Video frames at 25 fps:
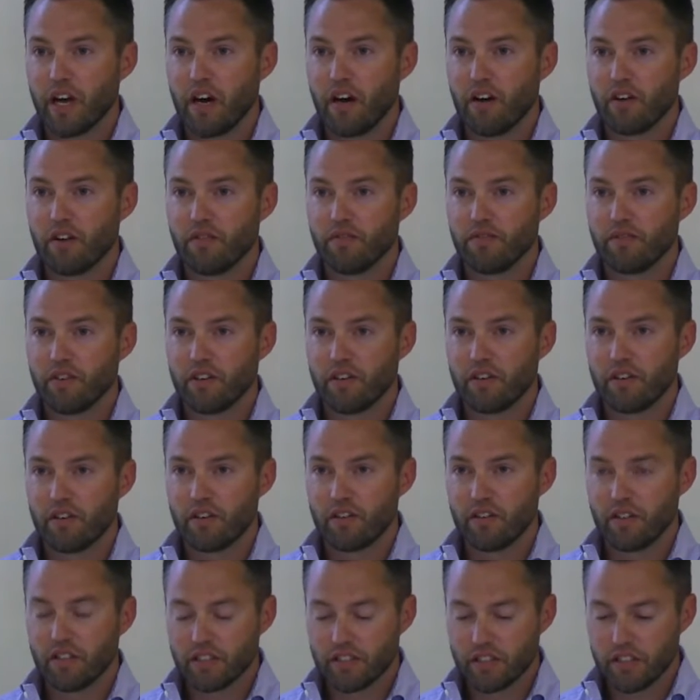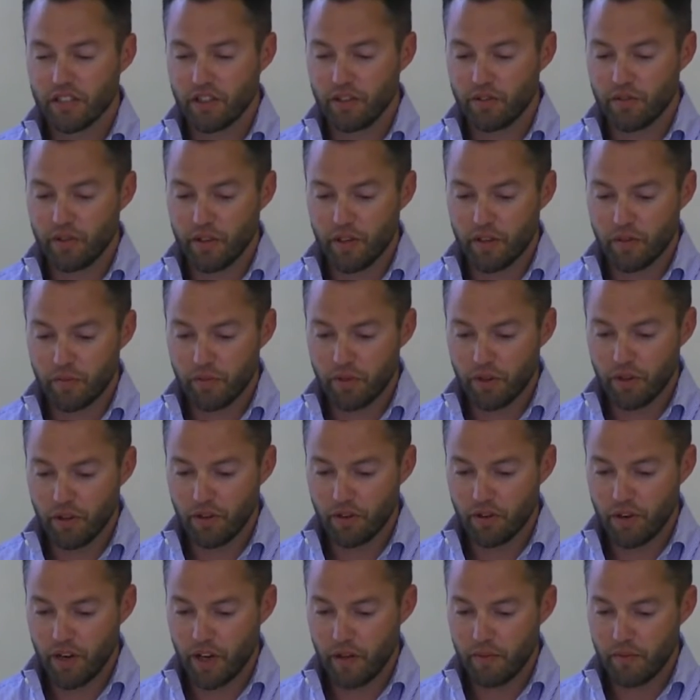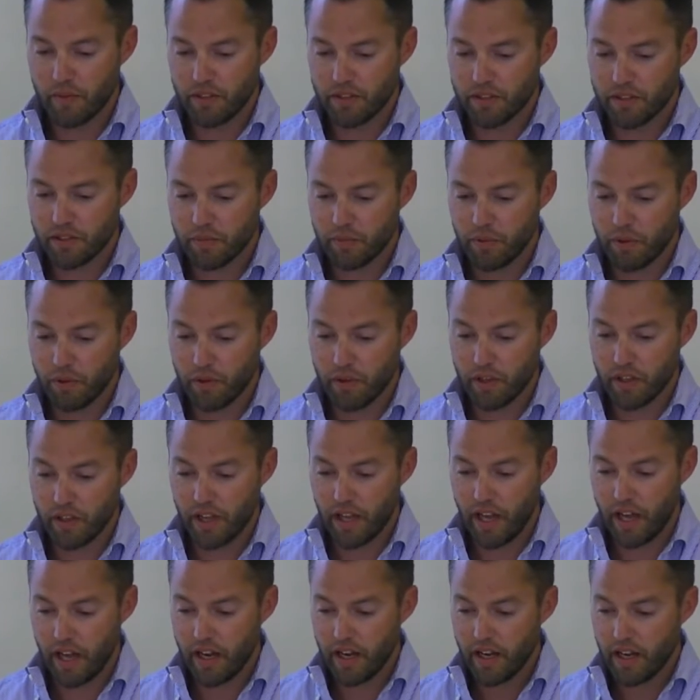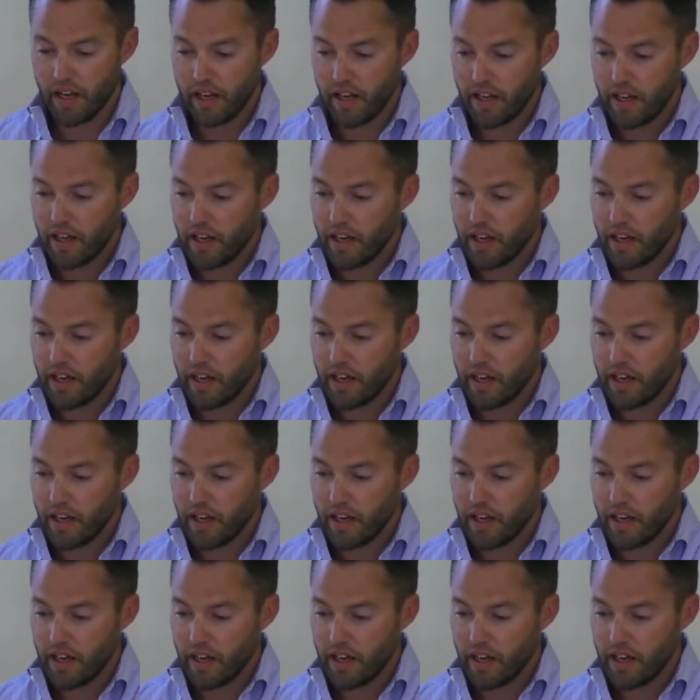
out of our accelerator program and supporting that.